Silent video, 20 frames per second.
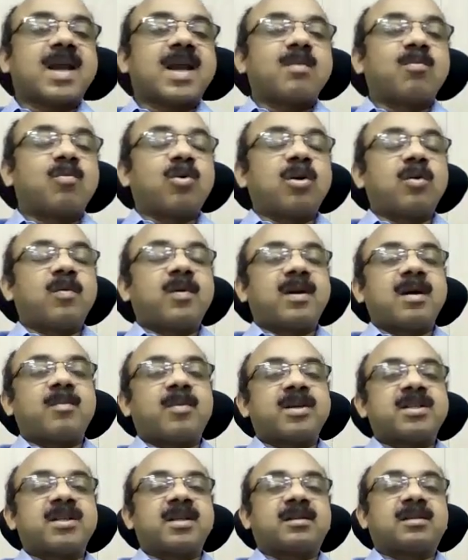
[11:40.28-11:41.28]
And moreover,
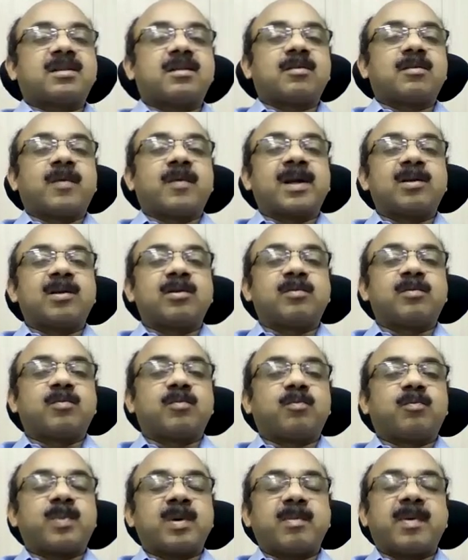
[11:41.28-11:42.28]
Amarjeet,
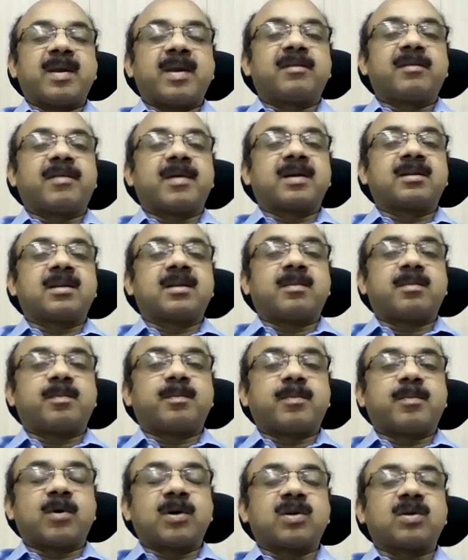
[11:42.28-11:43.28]
while preparing for the
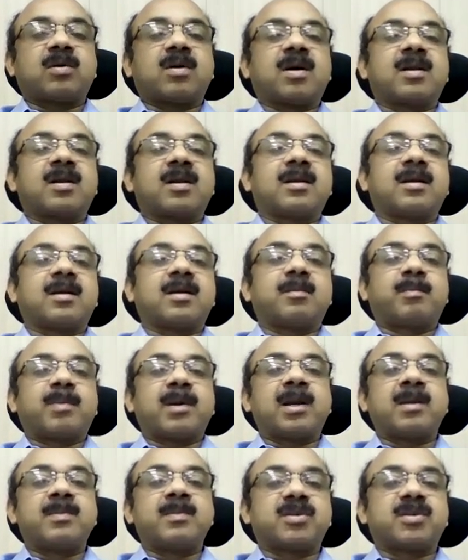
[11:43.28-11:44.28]
what you call uh,
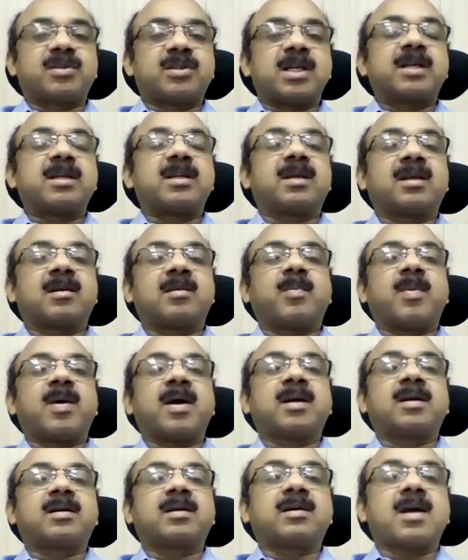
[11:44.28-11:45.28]
prelims technical
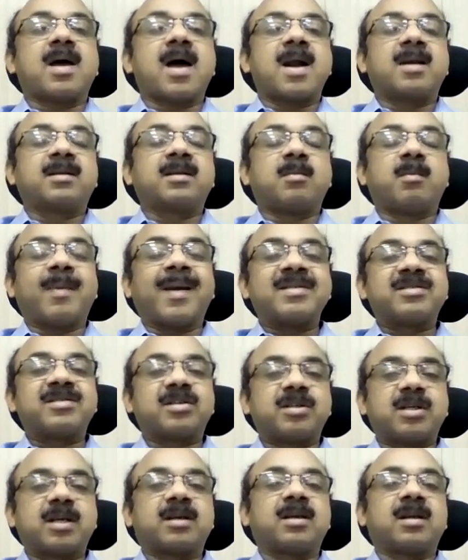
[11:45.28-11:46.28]
part and the
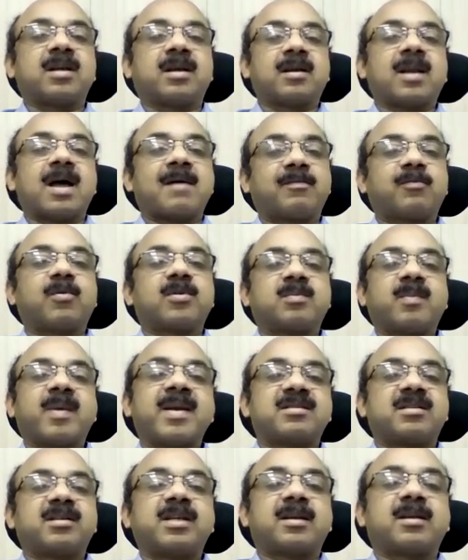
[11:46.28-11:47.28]
mains technical, of course,
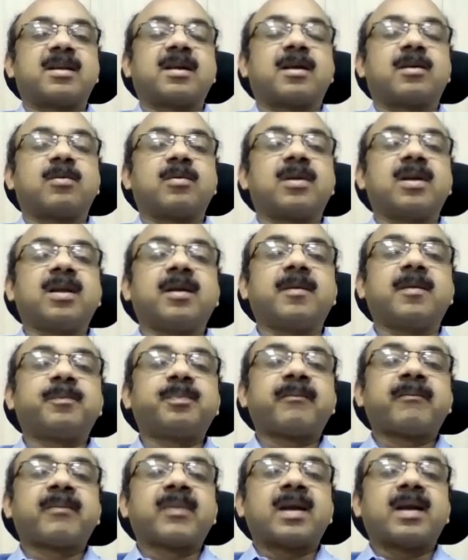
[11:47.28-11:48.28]
mains technical only,
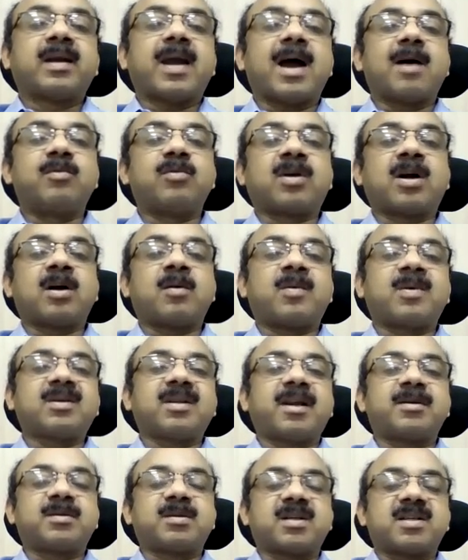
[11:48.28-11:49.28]
have yeah. you covered
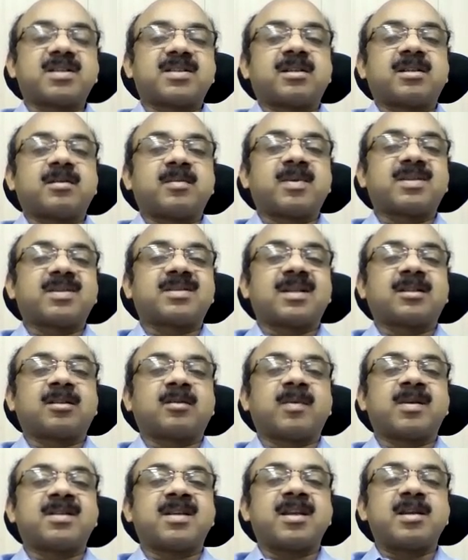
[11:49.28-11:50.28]
the entire syllabus?
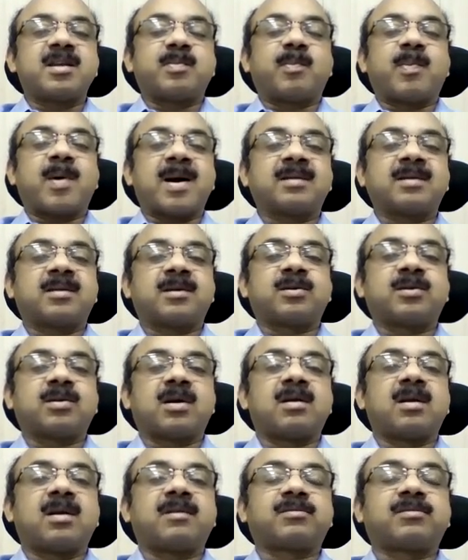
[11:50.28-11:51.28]
Otherwise, any part that you
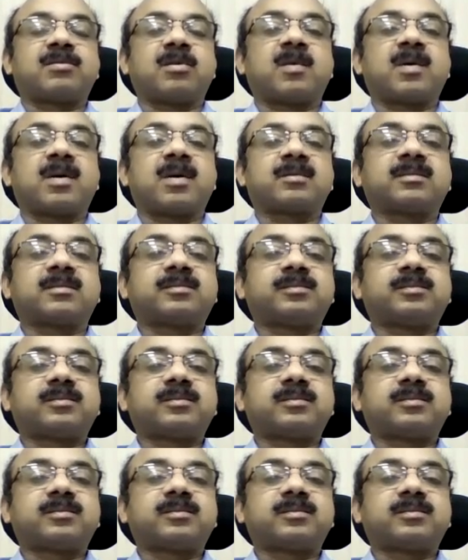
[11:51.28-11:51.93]
have left over?